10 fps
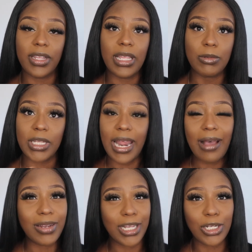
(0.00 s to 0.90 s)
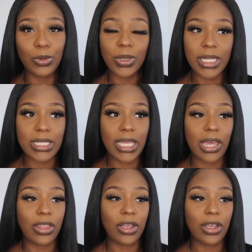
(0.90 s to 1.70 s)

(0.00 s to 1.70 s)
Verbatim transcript: And they was going to have like a little get together.